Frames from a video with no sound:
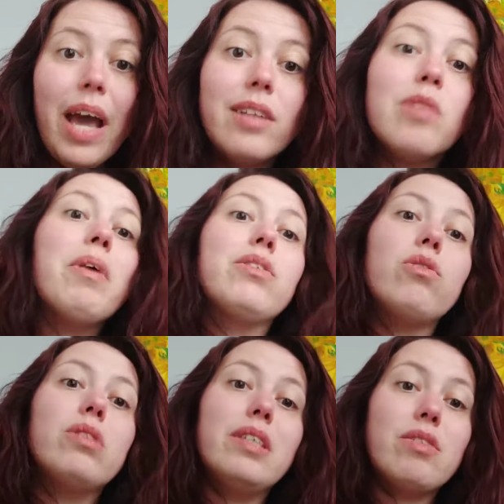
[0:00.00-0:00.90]
And the
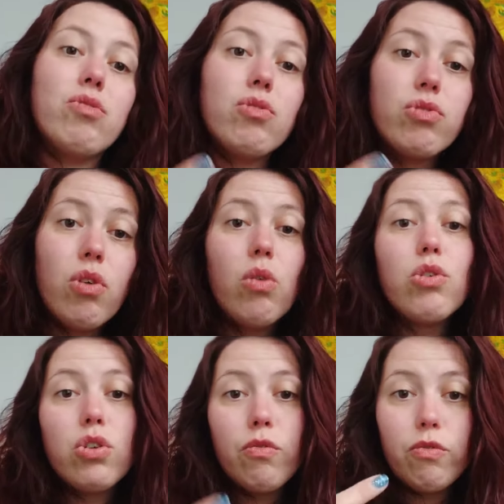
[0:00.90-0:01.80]
method is
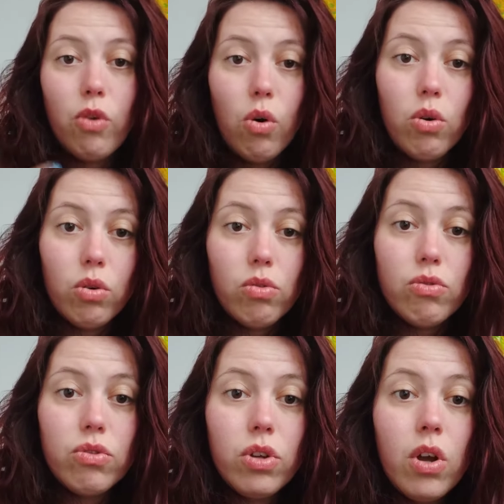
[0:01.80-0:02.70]
solution
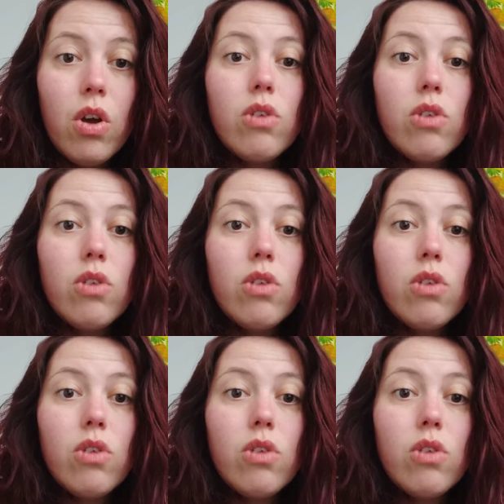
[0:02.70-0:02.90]
focused,